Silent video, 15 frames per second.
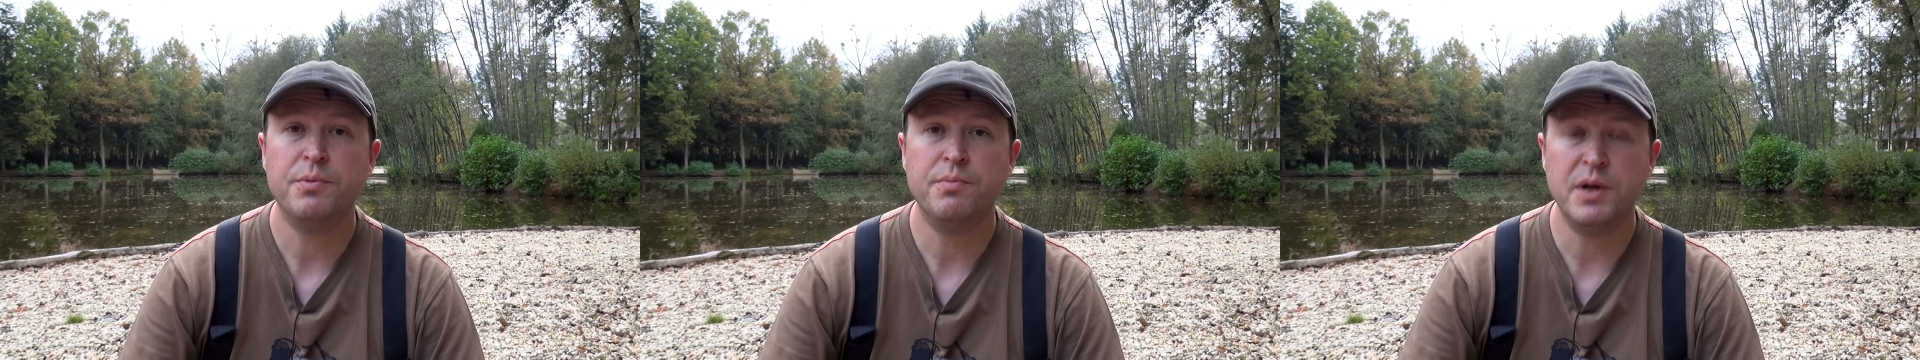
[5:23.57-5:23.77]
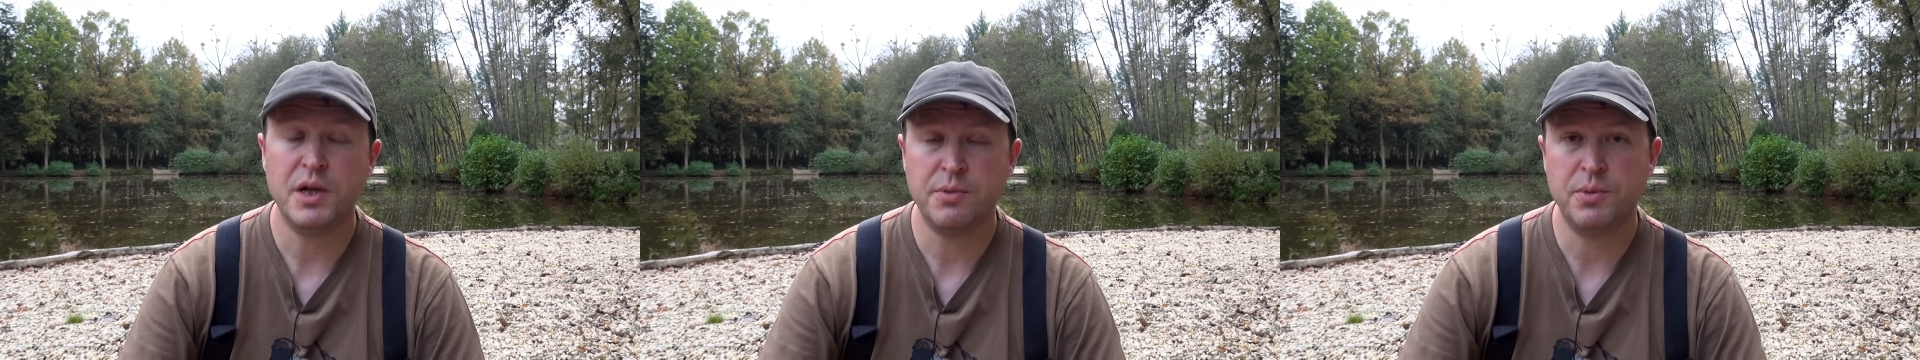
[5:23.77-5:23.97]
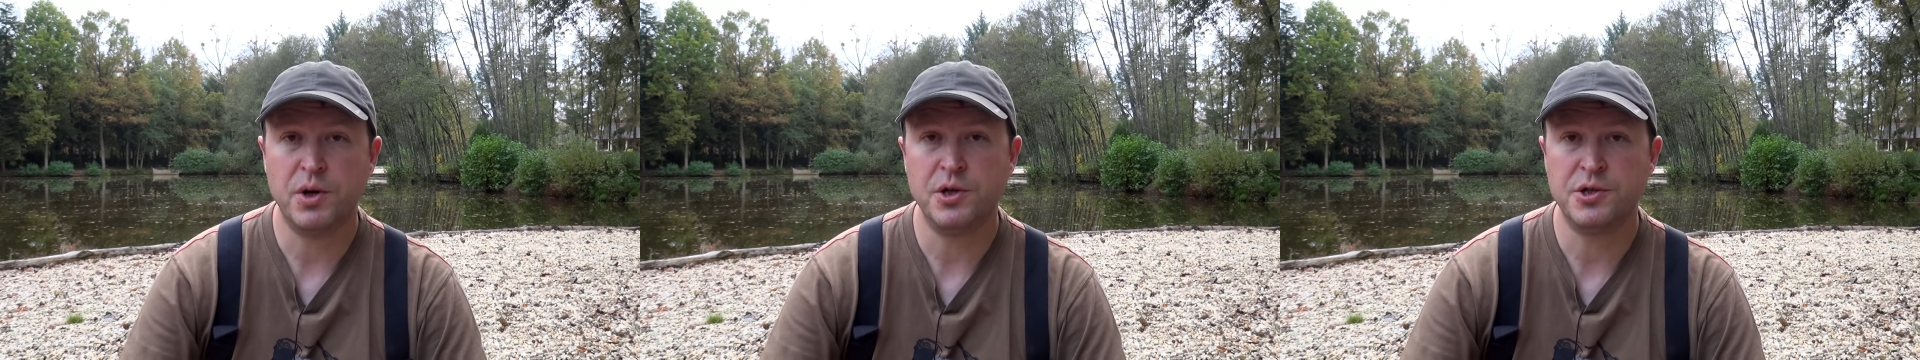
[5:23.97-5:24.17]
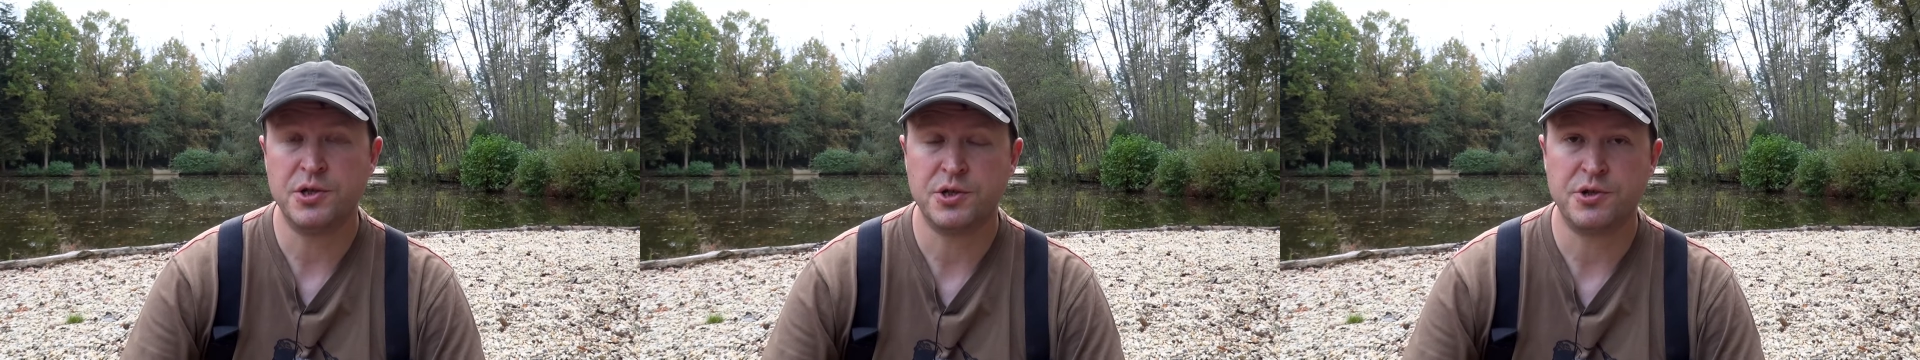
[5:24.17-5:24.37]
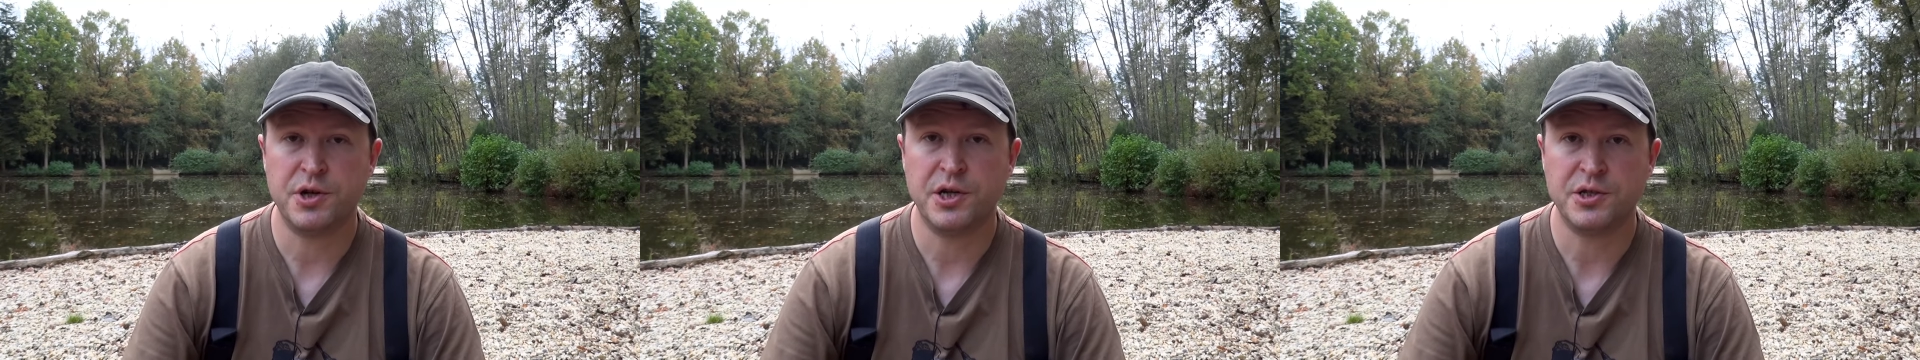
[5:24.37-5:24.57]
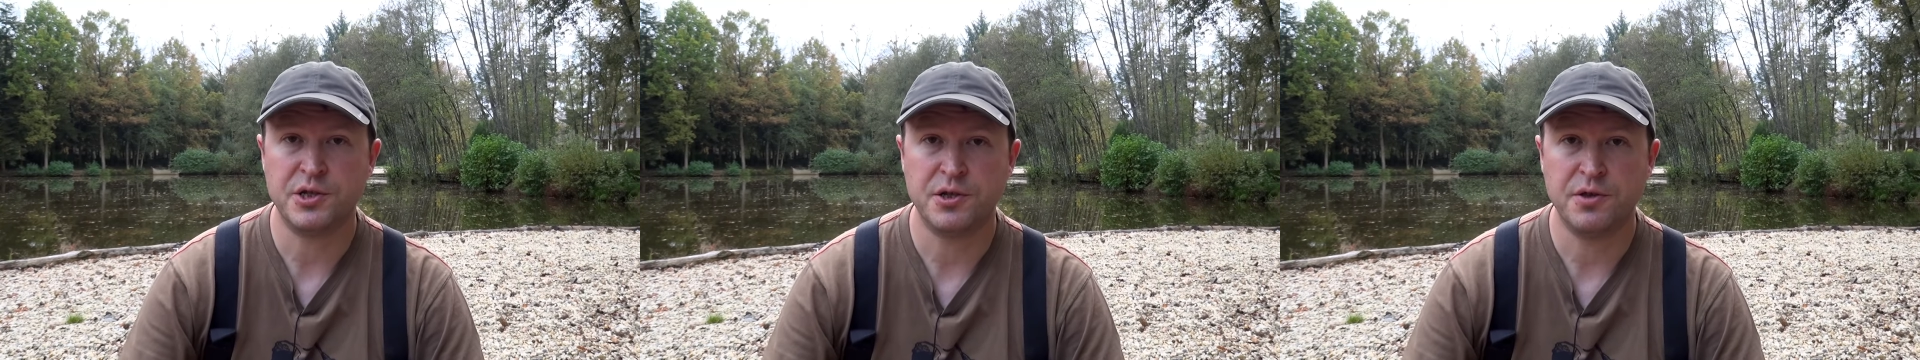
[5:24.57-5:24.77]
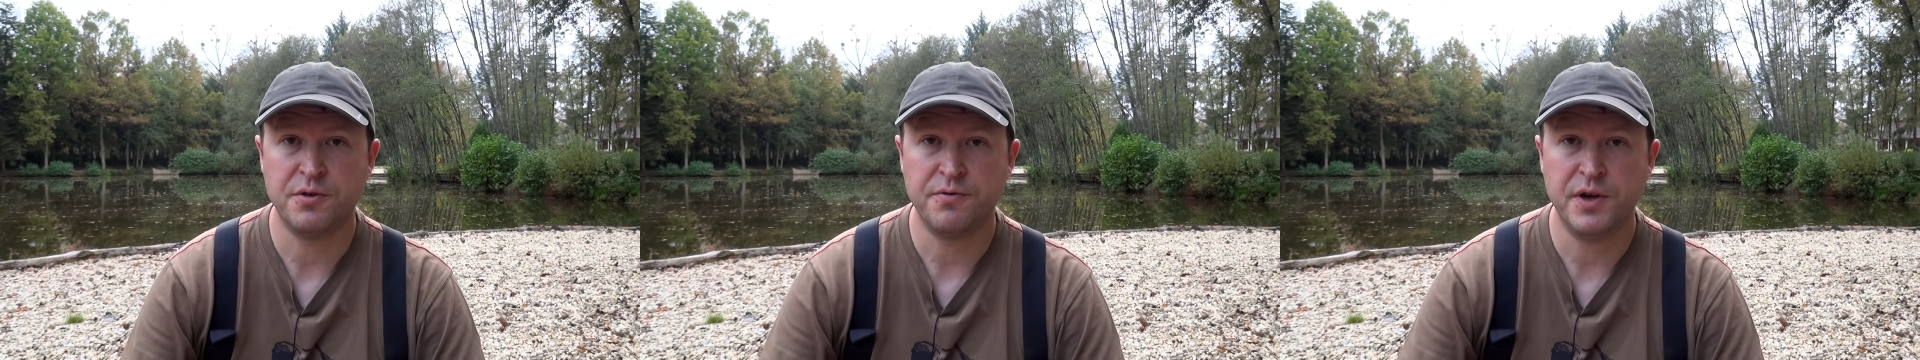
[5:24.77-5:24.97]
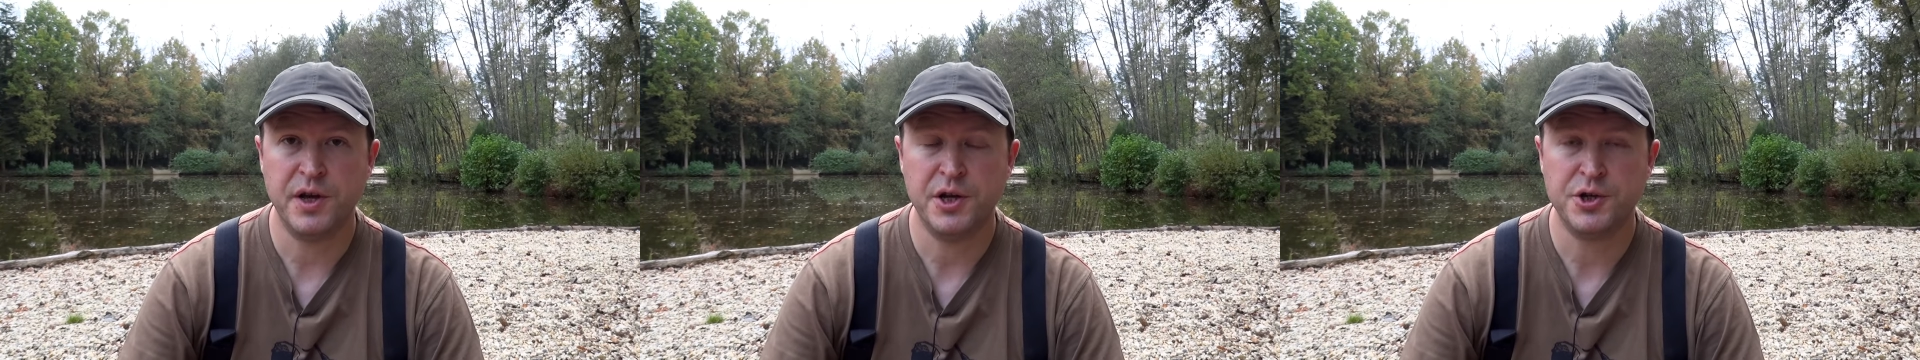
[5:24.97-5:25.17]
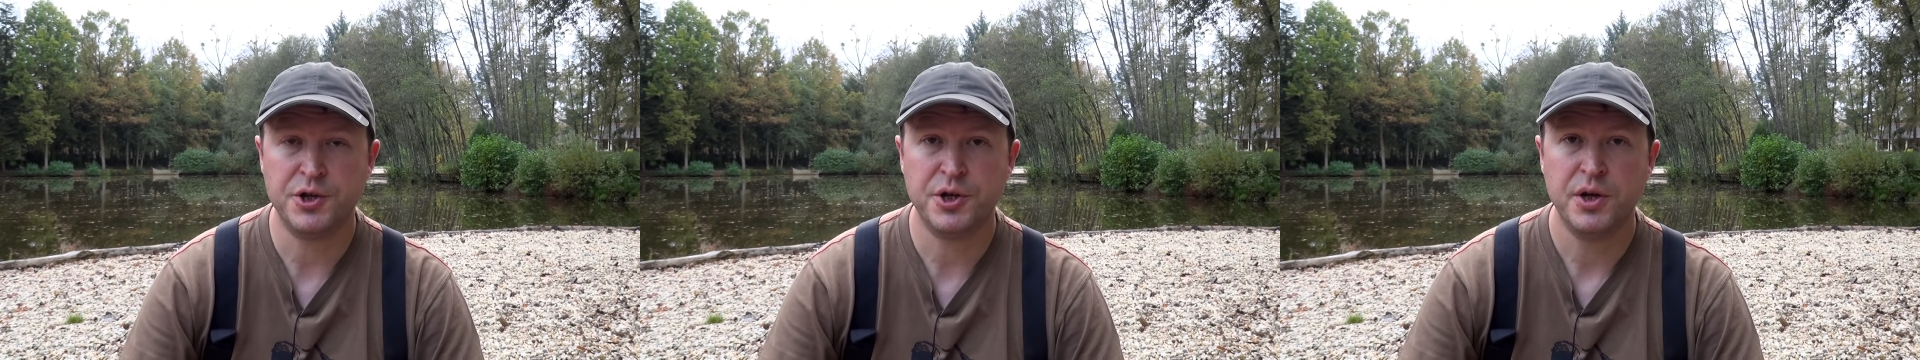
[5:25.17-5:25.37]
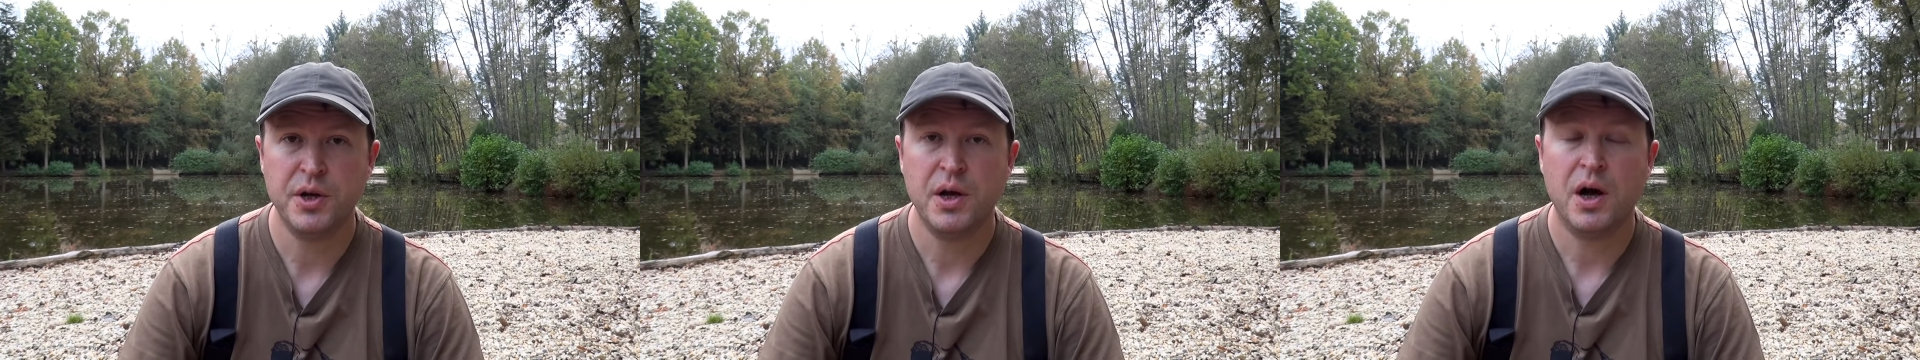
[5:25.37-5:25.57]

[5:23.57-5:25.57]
minimise stress to the fish